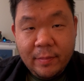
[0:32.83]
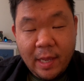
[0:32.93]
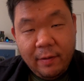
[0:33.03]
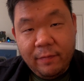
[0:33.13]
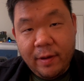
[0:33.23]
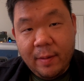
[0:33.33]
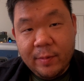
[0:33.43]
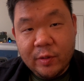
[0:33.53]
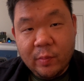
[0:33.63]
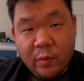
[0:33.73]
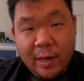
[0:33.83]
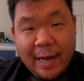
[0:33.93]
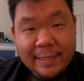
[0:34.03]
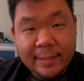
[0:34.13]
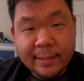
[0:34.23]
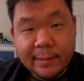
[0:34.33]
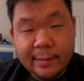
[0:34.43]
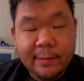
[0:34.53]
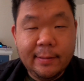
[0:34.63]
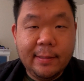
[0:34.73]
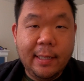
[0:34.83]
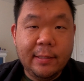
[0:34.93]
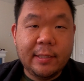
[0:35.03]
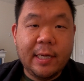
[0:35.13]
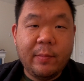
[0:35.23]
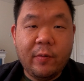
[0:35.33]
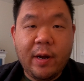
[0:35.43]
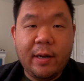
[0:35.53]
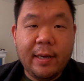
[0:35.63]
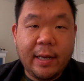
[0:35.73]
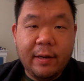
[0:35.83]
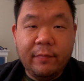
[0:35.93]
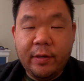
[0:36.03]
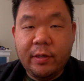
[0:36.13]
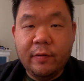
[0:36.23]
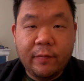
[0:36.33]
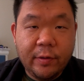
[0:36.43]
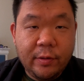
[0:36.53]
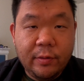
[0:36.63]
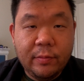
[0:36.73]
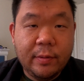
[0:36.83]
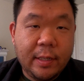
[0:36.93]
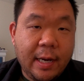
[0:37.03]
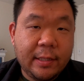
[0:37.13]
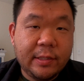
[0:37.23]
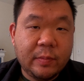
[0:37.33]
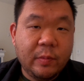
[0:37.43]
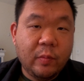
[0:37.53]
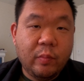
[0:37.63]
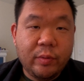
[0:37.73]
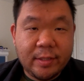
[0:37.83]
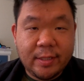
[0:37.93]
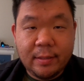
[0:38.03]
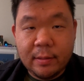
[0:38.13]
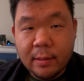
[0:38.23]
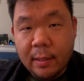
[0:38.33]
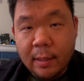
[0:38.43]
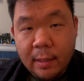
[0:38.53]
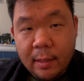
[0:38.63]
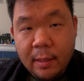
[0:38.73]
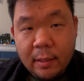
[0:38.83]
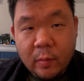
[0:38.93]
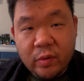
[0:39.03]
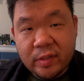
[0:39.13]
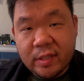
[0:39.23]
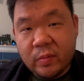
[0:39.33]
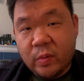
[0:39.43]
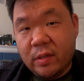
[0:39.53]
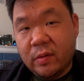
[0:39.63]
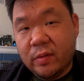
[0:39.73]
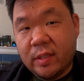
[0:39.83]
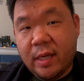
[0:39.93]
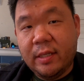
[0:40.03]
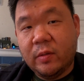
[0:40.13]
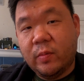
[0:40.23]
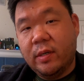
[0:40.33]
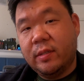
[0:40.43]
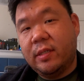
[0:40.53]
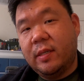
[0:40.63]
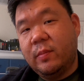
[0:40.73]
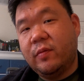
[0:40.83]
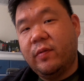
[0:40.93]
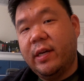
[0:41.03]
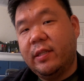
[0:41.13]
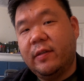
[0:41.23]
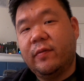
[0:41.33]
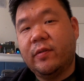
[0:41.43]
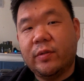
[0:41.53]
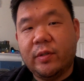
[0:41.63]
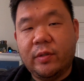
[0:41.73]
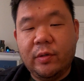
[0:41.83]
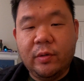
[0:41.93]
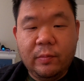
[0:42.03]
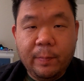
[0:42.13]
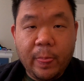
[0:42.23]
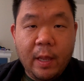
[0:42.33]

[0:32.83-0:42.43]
Hey fam, it's your boy Isaac. This time around I got a video for you on how to smoke brisket. Now brisket's one of those things where it seems very difficult to do,